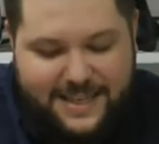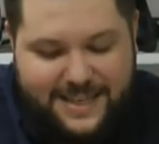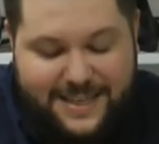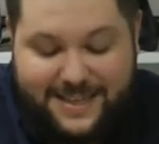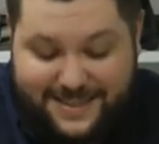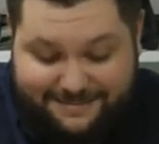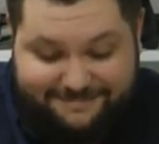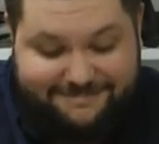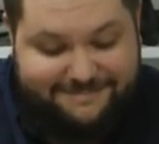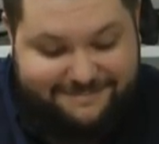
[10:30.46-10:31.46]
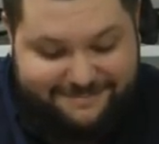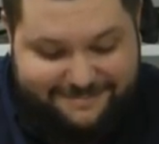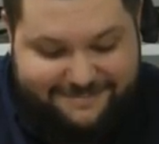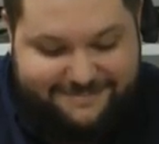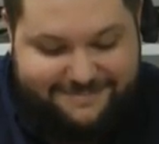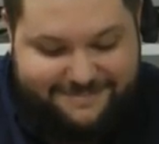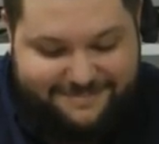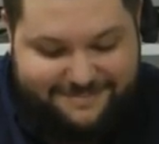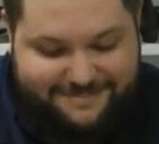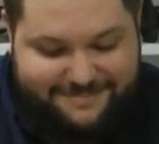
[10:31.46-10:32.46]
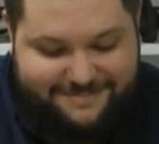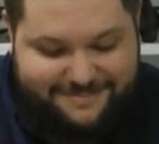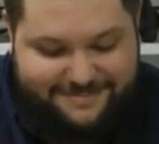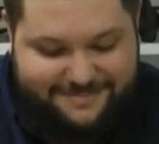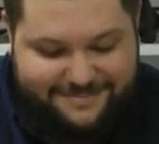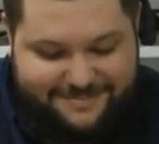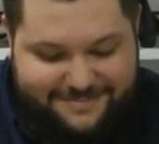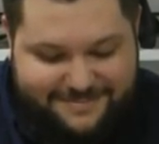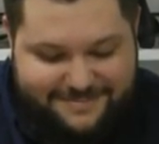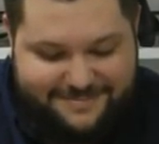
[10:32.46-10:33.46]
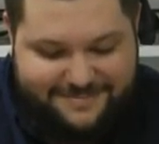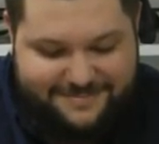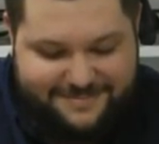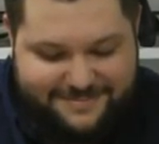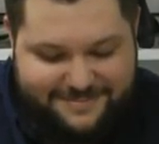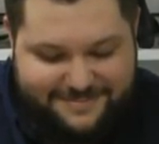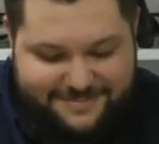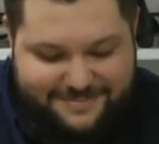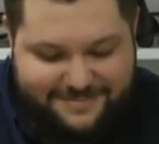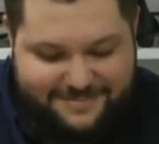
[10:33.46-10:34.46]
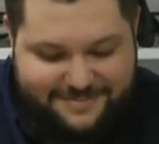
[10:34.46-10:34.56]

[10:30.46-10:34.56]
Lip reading: (silent)